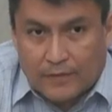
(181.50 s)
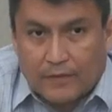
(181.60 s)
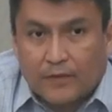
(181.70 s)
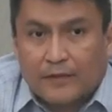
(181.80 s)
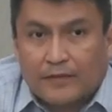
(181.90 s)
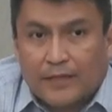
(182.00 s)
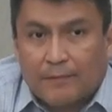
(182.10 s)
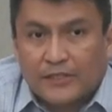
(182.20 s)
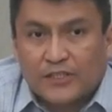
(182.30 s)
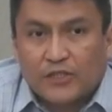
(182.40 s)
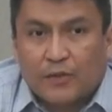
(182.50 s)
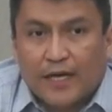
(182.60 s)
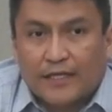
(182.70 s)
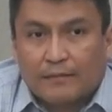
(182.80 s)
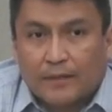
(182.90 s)
Okay, Wesley Cho,
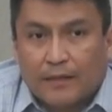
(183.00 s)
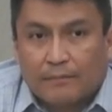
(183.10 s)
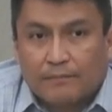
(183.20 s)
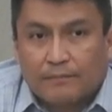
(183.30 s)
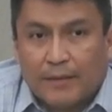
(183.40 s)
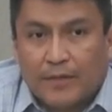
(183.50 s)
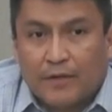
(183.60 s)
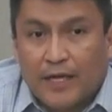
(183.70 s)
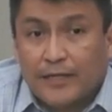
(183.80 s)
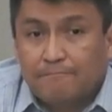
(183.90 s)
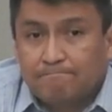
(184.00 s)
Emily O'Reilly.